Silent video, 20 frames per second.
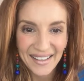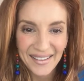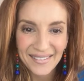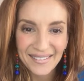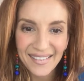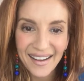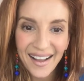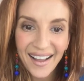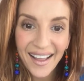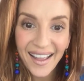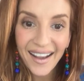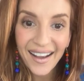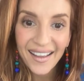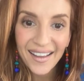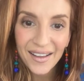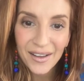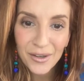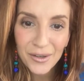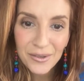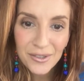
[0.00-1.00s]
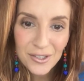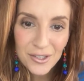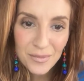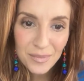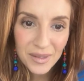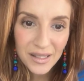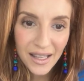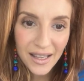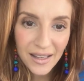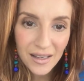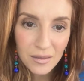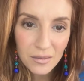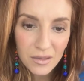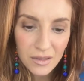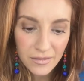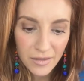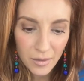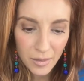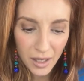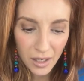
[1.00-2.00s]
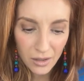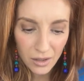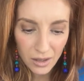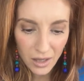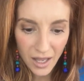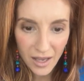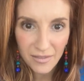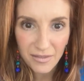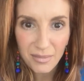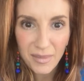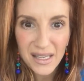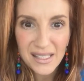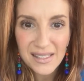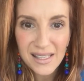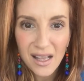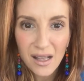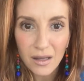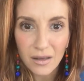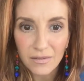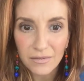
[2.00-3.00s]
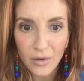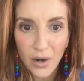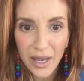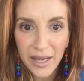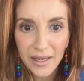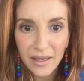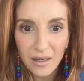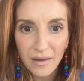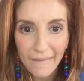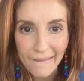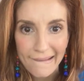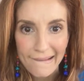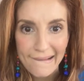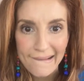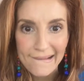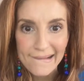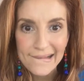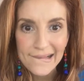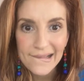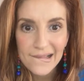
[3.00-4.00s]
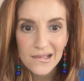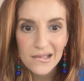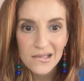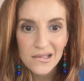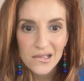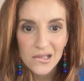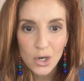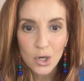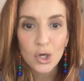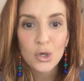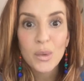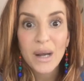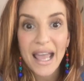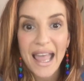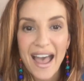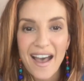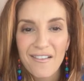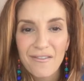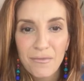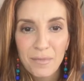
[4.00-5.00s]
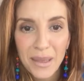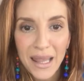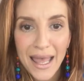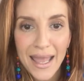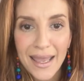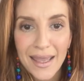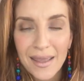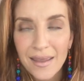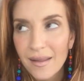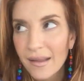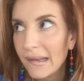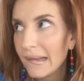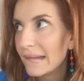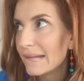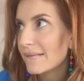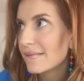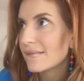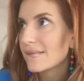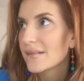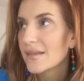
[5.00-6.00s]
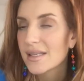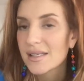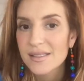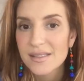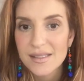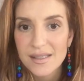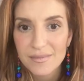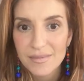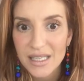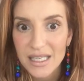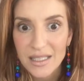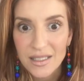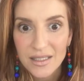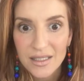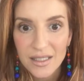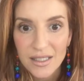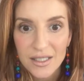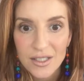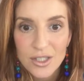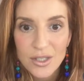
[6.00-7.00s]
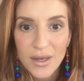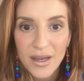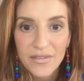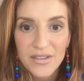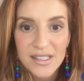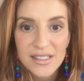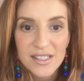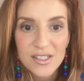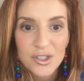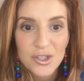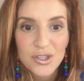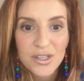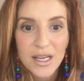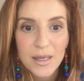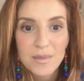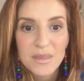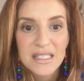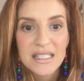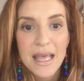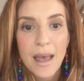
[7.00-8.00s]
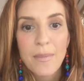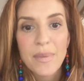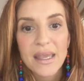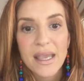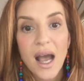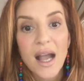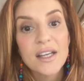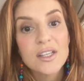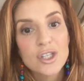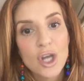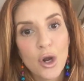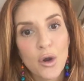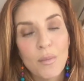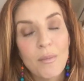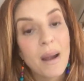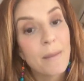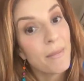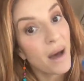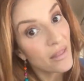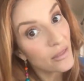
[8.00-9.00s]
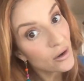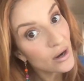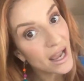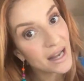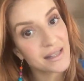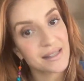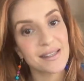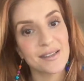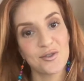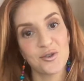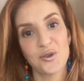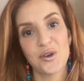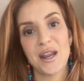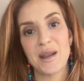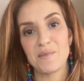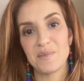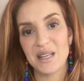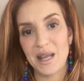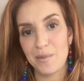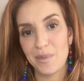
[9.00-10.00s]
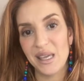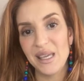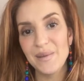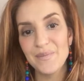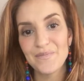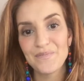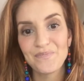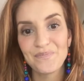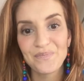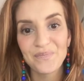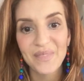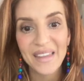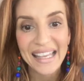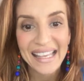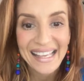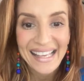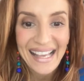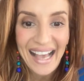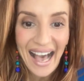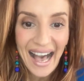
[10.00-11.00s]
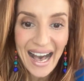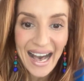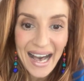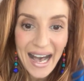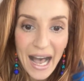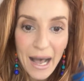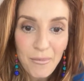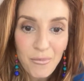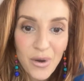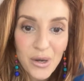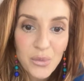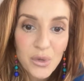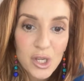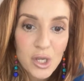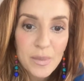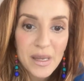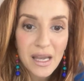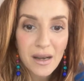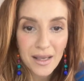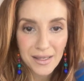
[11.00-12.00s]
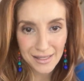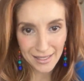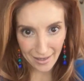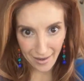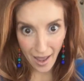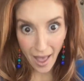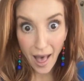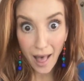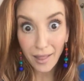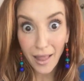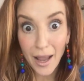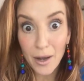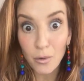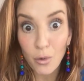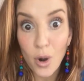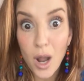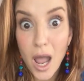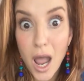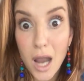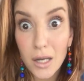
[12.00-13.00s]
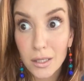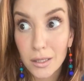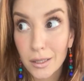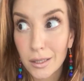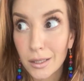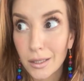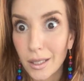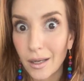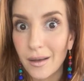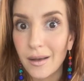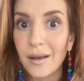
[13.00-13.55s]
What? Who would you play in a movie about your life? Myself, right? Or who would I have play? Somebody good. Do you have a sister named Debbie? I don't. My mother had a sister named Debbie. When will you be on SNL? I wish.